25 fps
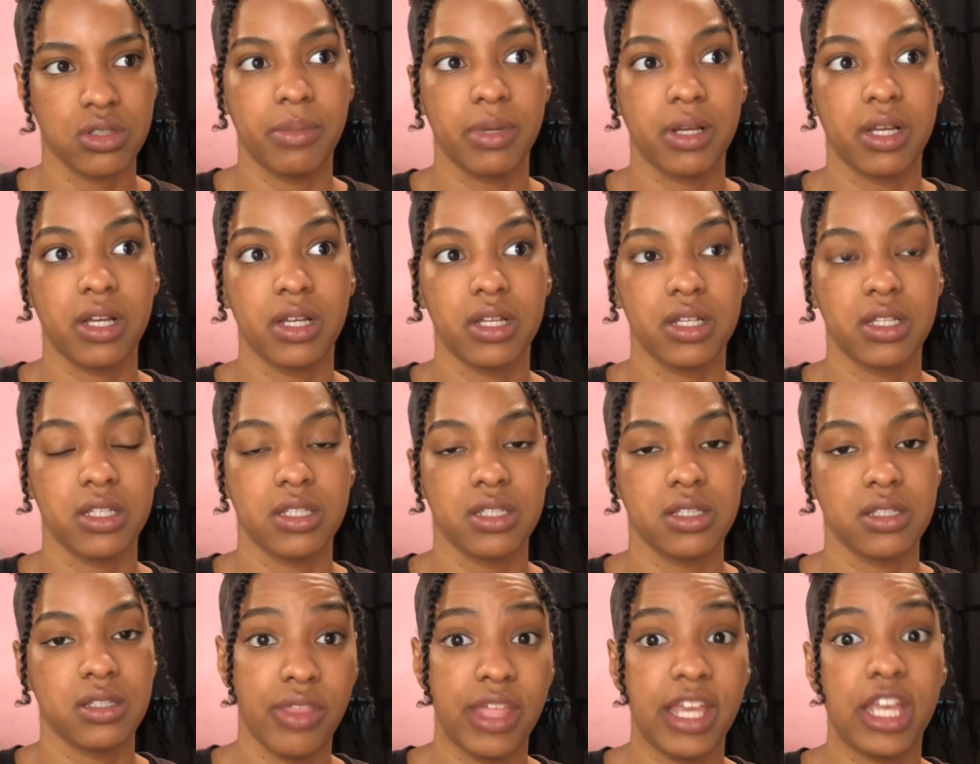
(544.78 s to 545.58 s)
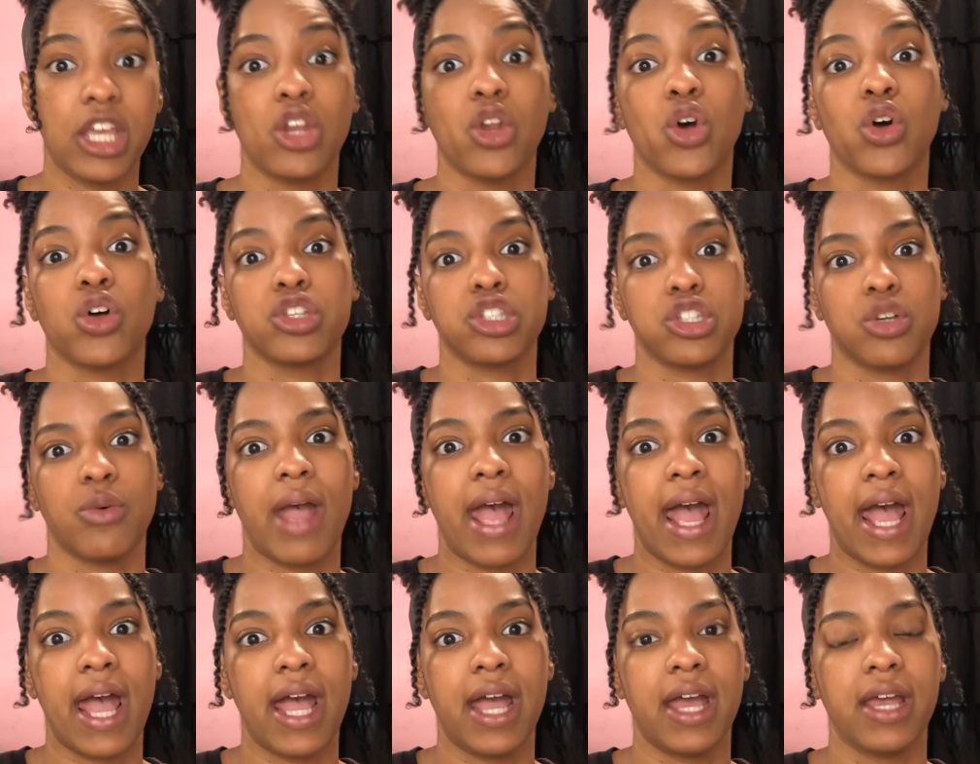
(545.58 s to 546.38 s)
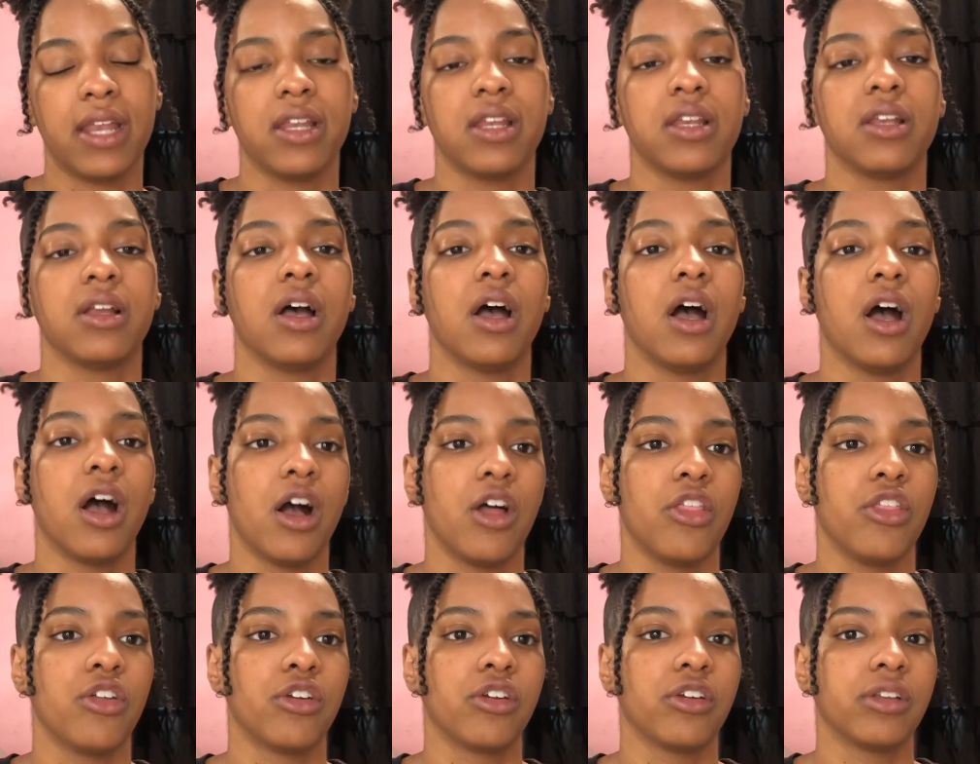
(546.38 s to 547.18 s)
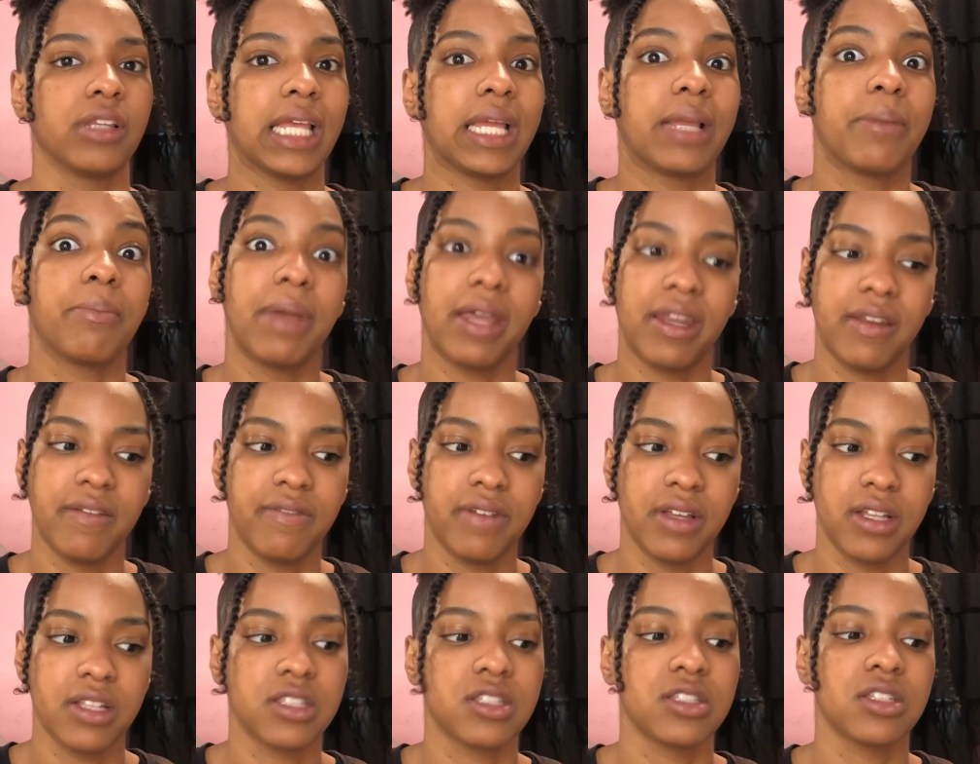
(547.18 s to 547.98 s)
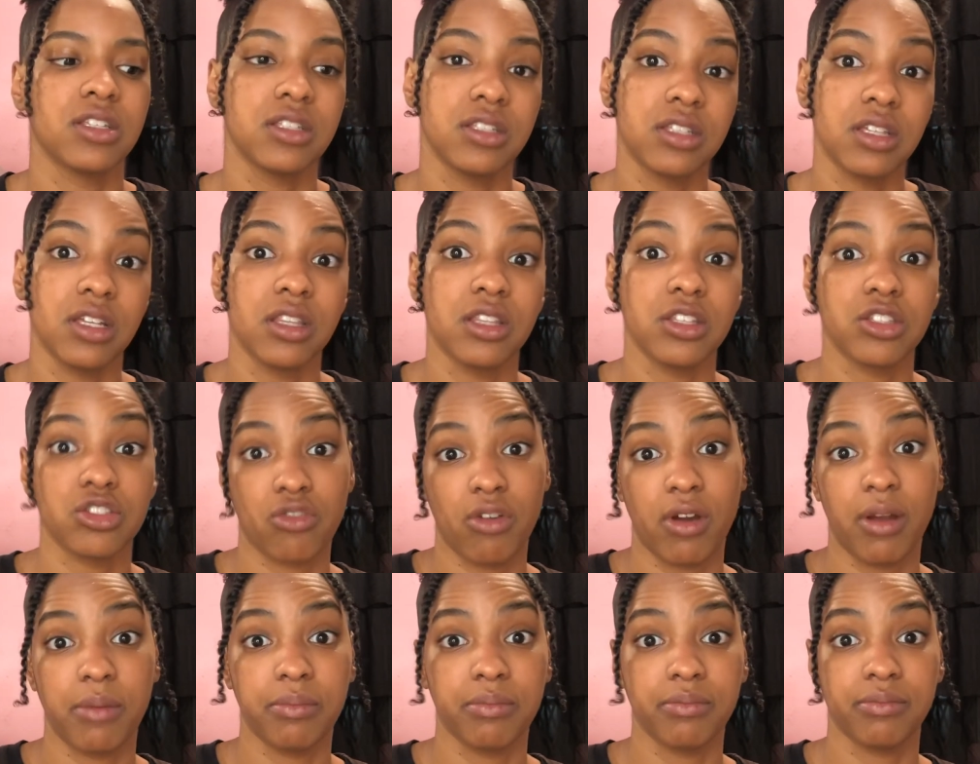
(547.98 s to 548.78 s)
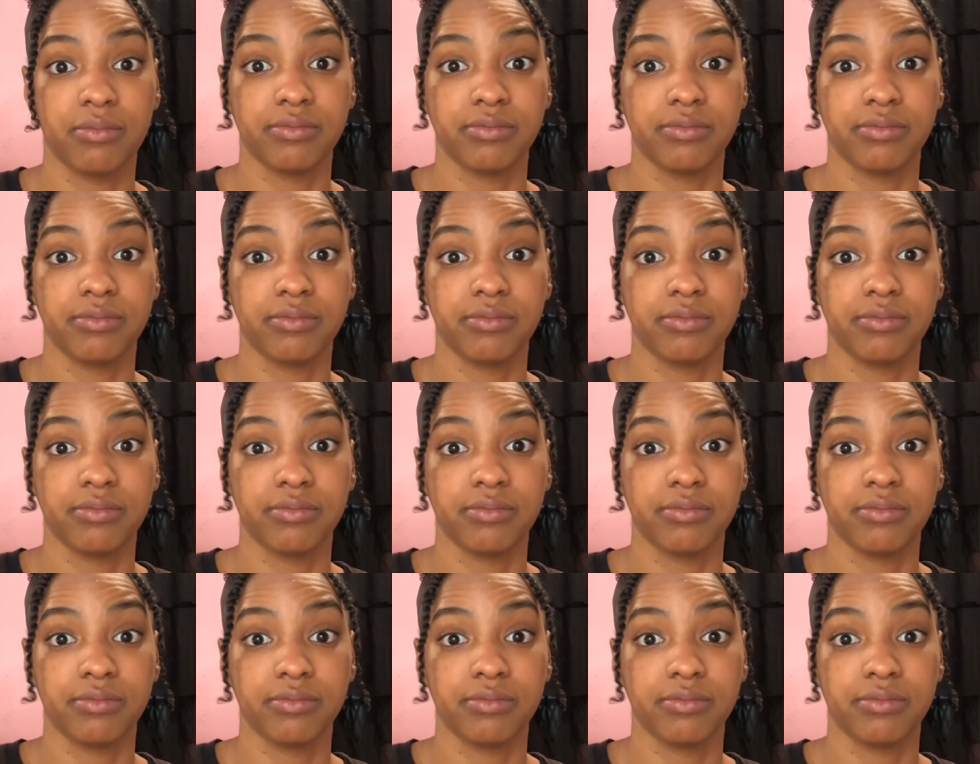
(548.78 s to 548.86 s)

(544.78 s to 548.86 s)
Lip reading: because they can also add other like benefits to the scrub.